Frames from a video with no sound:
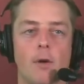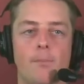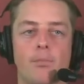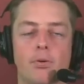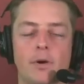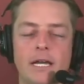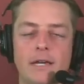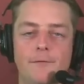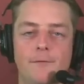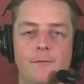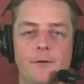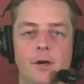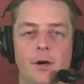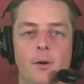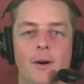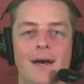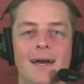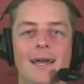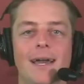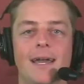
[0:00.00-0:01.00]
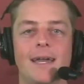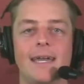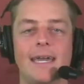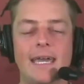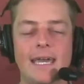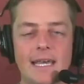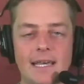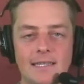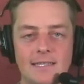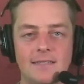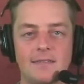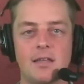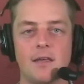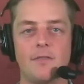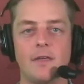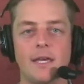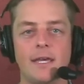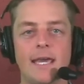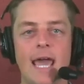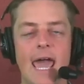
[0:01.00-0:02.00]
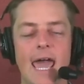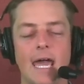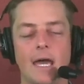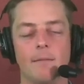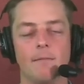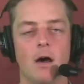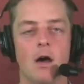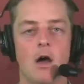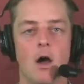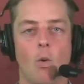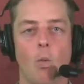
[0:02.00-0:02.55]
preview, keys to the game.